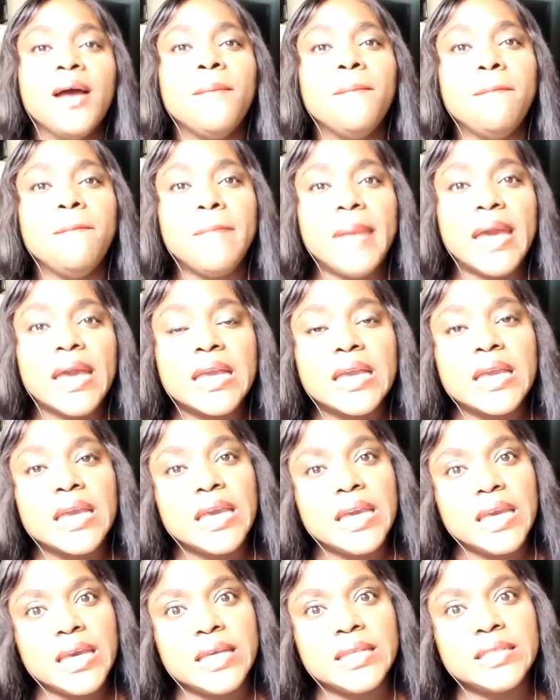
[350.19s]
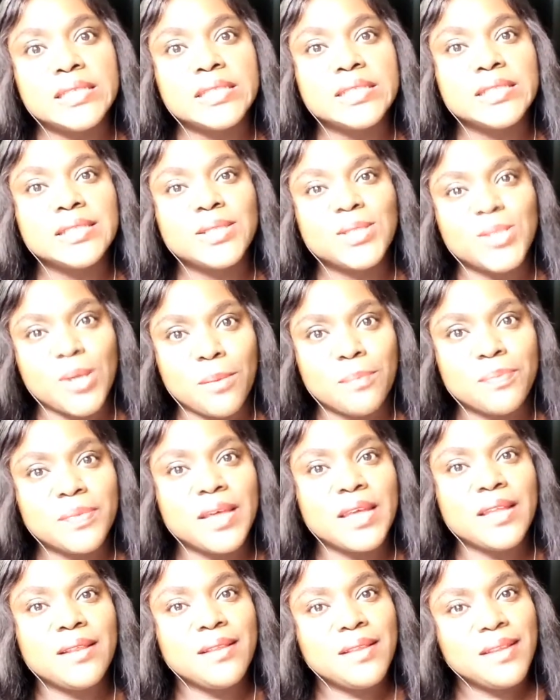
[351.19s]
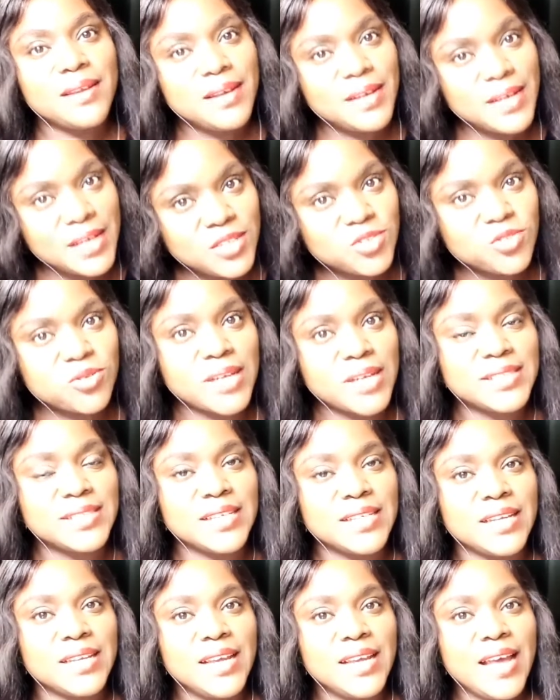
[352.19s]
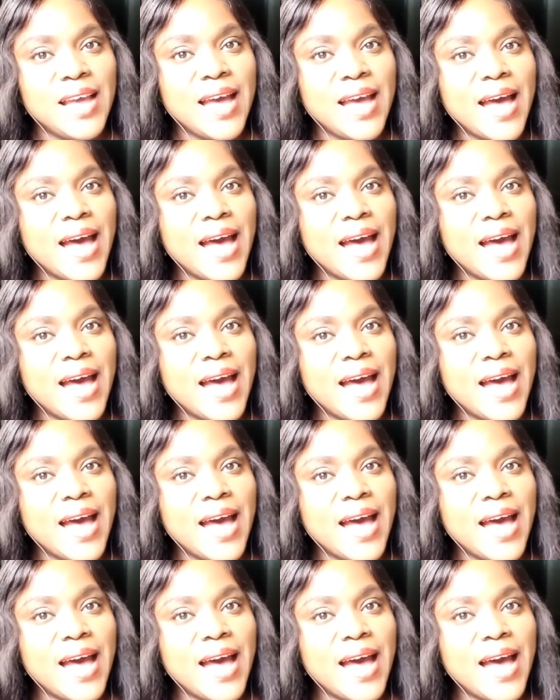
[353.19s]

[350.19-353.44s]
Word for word: Make it something interesting.